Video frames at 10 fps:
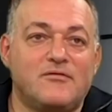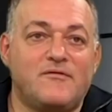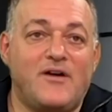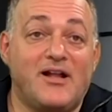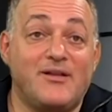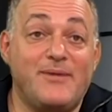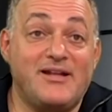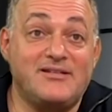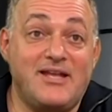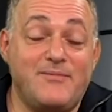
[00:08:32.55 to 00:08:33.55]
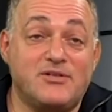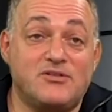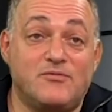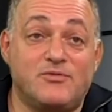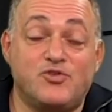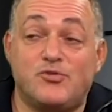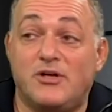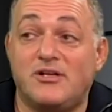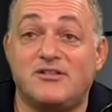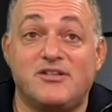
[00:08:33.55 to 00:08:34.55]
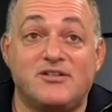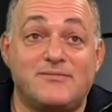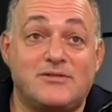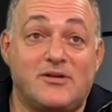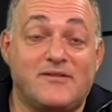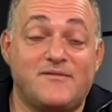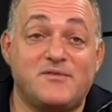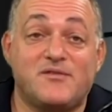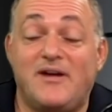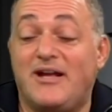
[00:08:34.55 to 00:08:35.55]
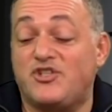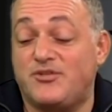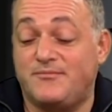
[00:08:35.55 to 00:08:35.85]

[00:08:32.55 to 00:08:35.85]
File a mandamus. Don't withdraw it because then you're starting from scratch.